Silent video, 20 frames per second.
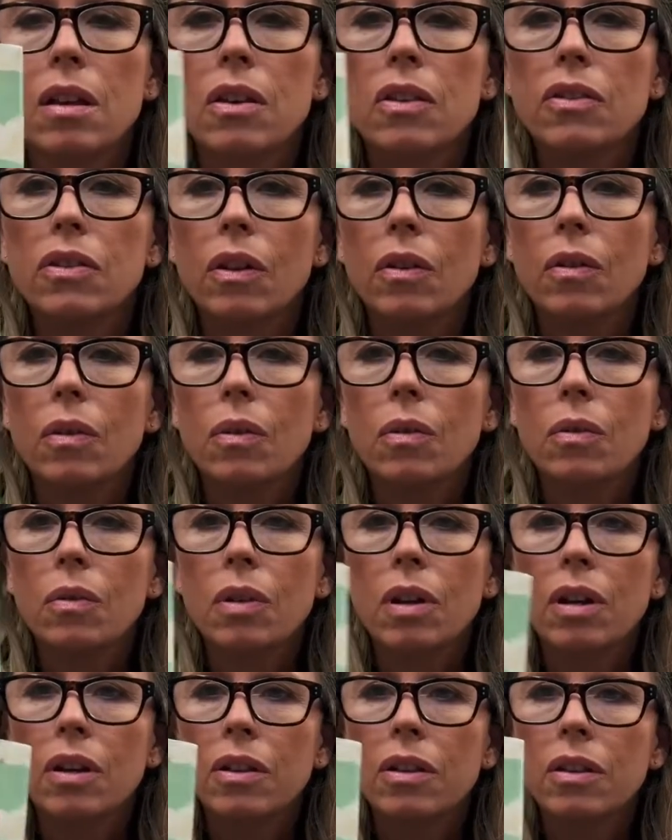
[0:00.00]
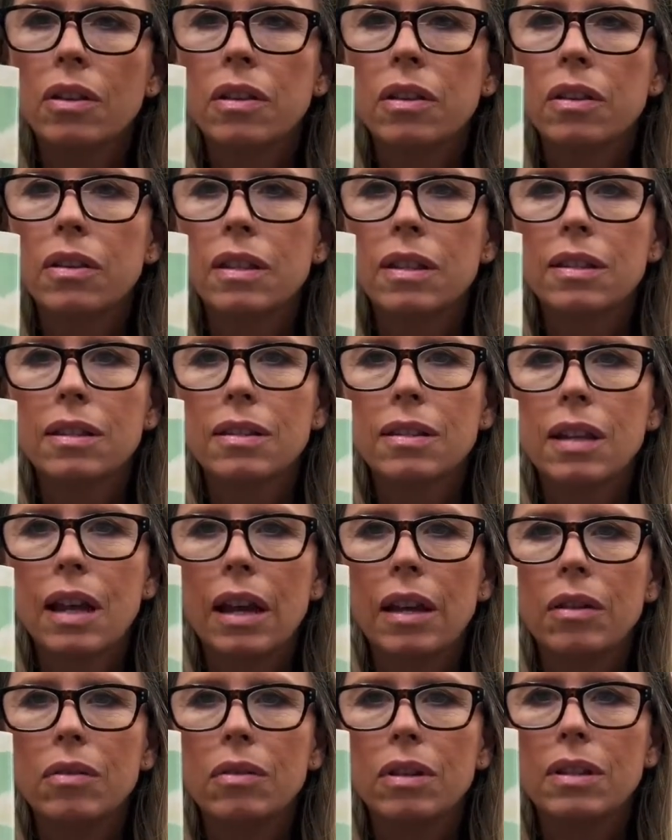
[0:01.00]
So this is
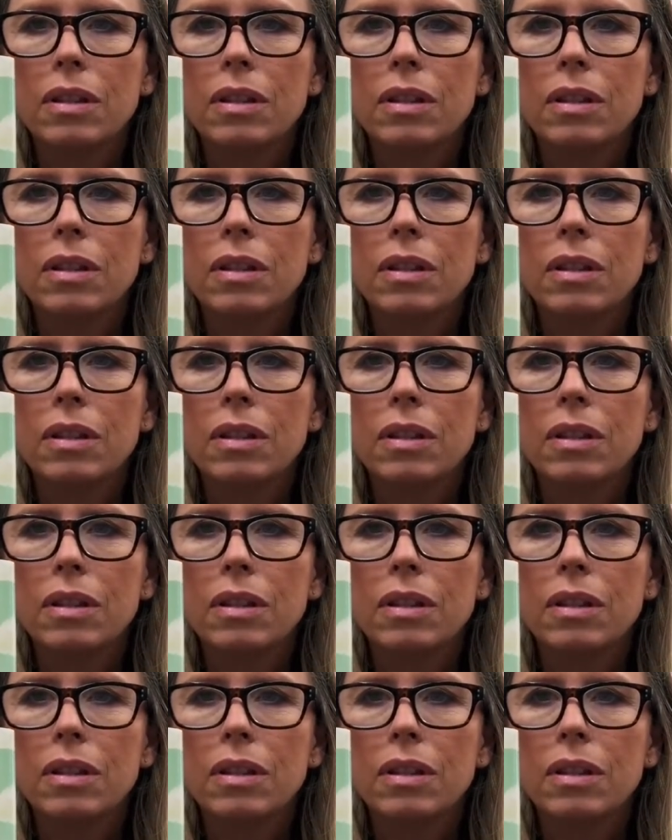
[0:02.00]
Coyote